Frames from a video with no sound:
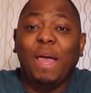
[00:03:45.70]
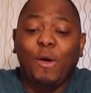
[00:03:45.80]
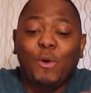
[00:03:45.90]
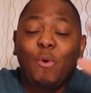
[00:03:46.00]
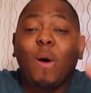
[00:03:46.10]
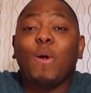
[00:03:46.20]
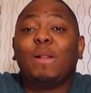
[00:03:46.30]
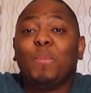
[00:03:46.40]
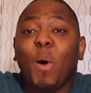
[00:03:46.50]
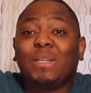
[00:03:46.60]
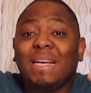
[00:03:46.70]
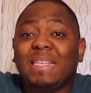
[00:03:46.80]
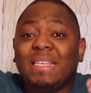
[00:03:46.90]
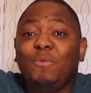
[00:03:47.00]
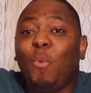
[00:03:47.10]
are gonna go around the box and
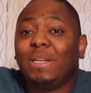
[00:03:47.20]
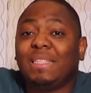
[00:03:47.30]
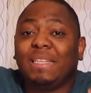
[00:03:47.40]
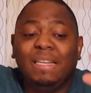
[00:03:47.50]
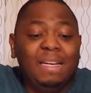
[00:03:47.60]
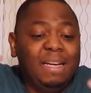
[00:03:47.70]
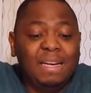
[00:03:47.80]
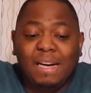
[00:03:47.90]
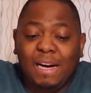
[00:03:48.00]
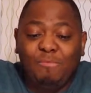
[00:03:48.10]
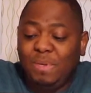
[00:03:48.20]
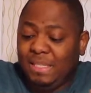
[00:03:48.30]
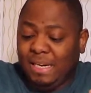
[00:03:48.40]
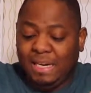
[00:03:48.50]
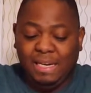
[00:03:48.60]
see what
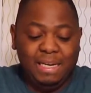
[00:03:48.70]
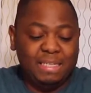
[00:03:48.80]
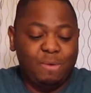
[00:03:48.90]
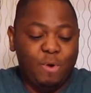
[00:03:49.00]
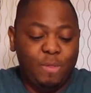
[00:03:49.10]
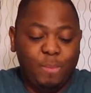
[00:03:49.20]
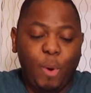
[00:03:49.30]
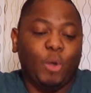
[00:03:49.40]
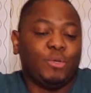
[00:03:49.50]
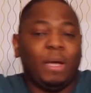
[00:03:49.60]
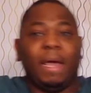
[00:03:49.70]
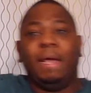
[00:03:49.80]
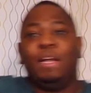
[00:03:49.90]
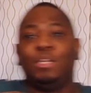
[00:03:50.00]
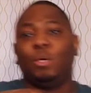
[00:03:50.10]
basically is around the box.
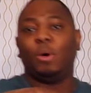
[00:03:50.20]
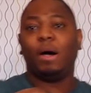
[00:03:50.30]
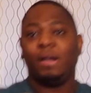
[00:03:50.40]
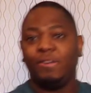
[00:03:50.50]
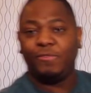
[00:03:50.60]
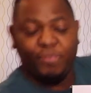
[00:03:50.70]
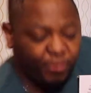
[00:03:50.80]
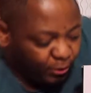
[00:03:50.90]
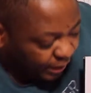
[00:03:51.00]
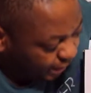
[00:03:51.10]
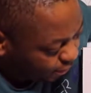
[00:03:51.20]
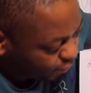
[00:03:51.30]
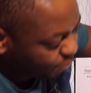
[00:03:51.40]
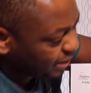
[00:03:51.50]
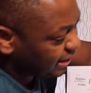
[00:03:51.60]
Okay, so in front
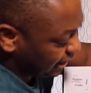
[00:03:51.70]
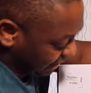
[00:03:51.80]
here basically